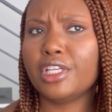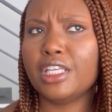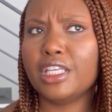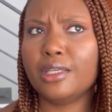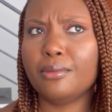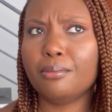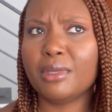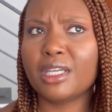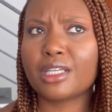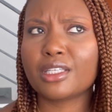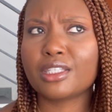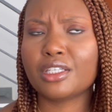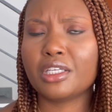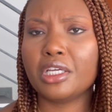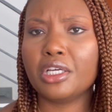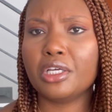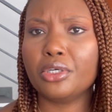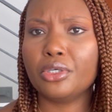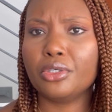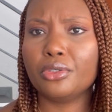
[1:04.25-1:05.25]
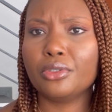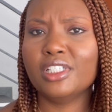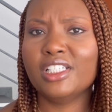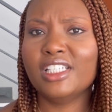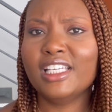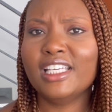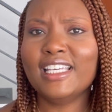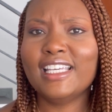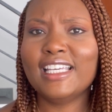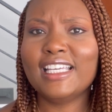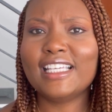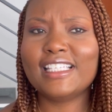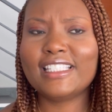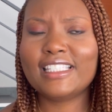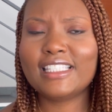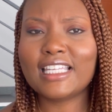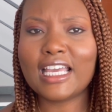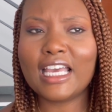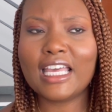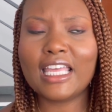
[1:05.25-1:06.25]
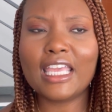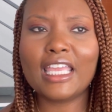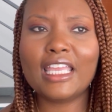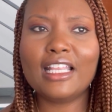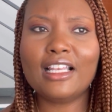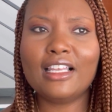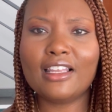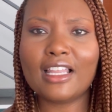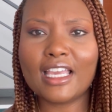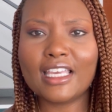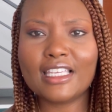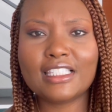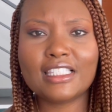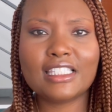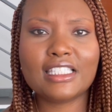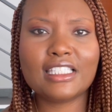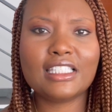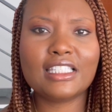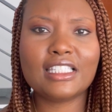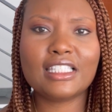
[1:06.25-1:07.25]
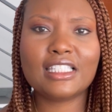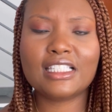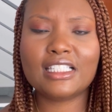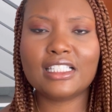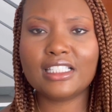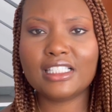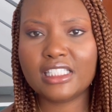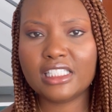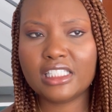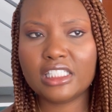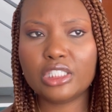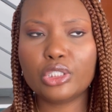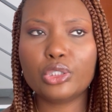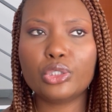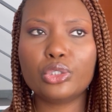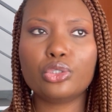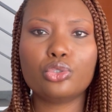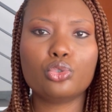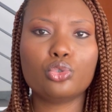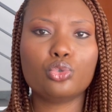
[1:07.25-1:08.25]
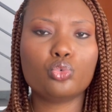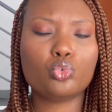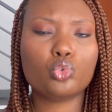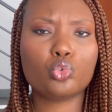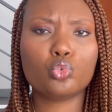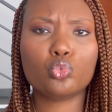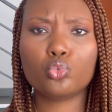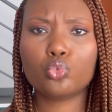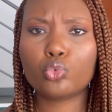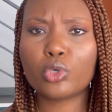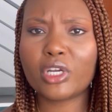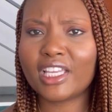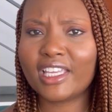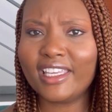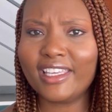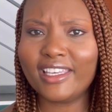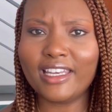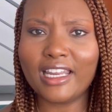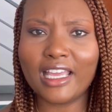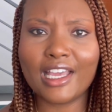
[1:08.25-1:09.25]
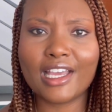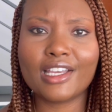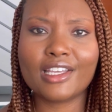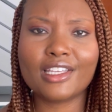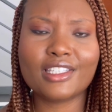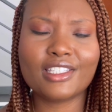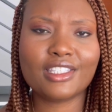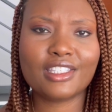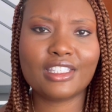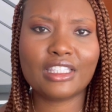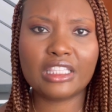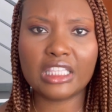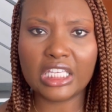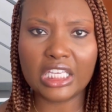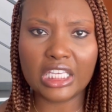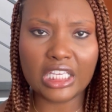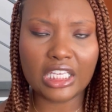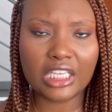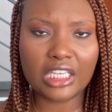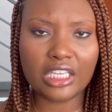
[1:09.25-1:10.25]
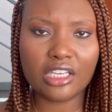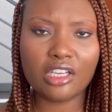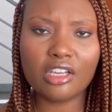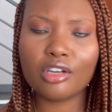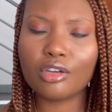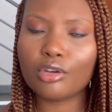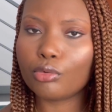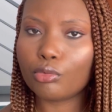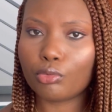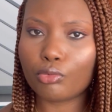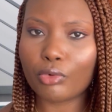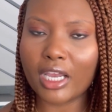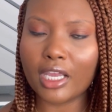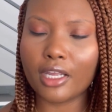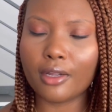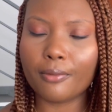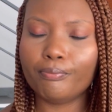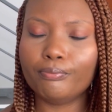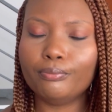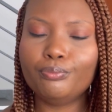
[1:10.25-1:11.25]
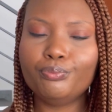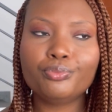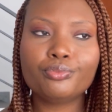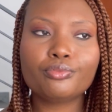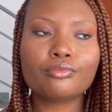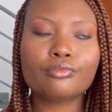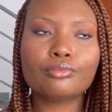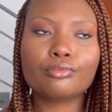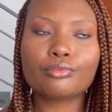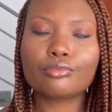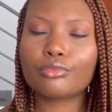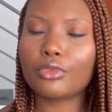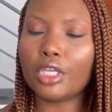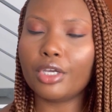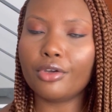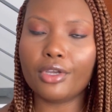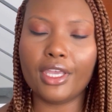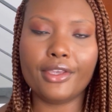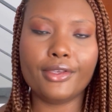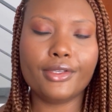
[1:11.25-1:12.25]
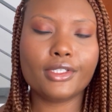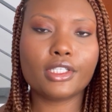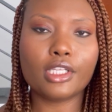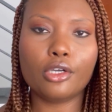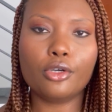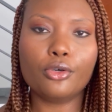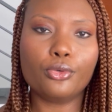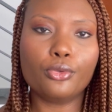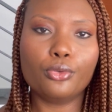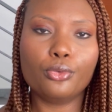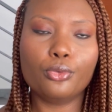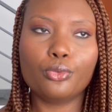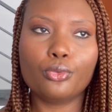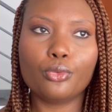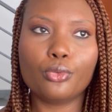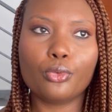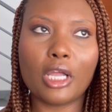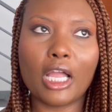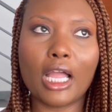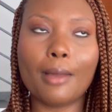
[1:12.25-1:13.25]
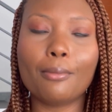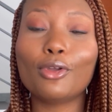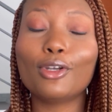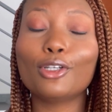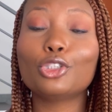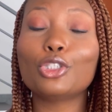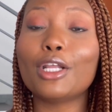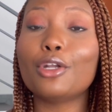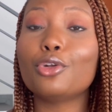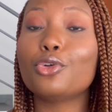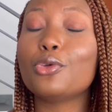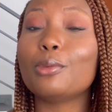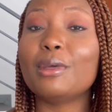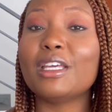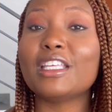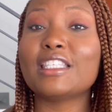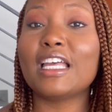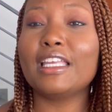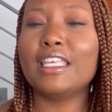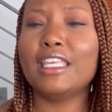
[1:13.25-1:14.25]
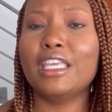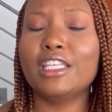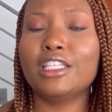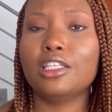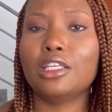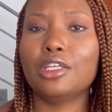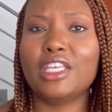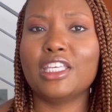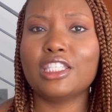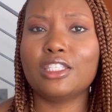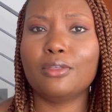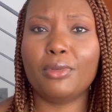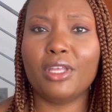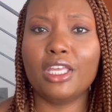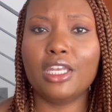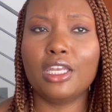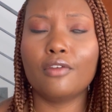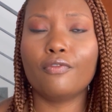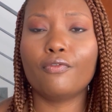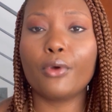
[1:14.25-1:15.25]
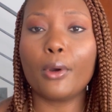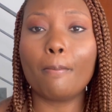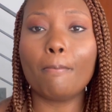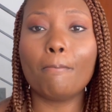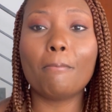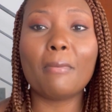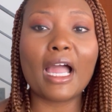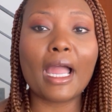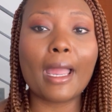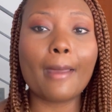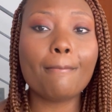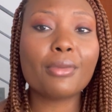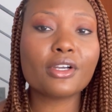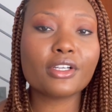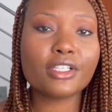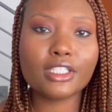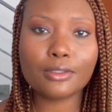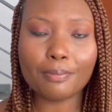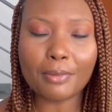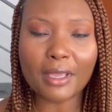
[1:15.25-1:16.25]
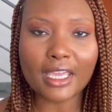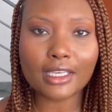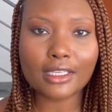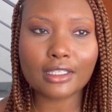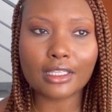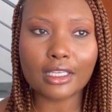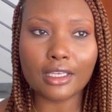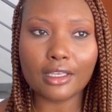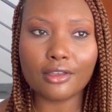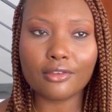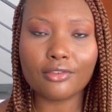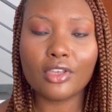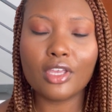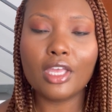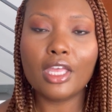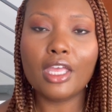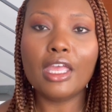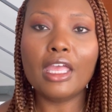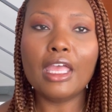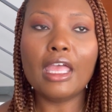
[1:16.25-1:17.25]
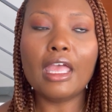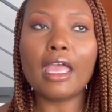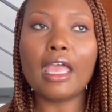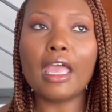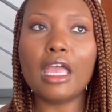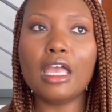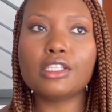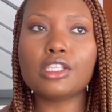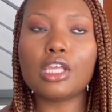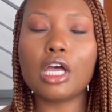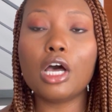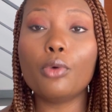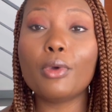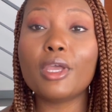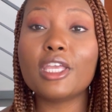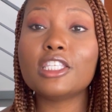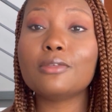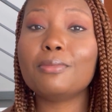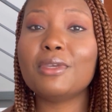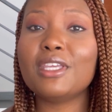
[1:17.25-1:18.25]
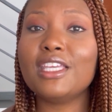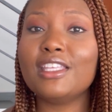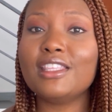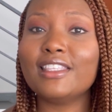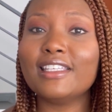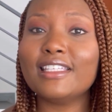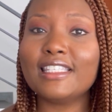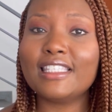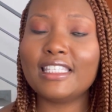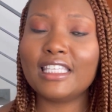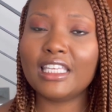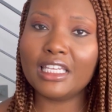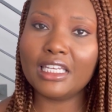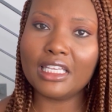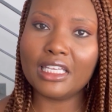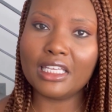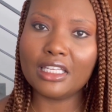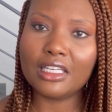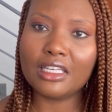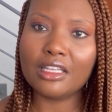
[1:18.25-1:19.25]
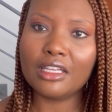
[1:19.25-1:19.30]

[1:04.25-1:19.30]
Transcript: in Mexico is not a licensed, legal, recognized thing, right? Okay, so I'm going to try to do the best I can to explain it from my perspective, as always being the tenant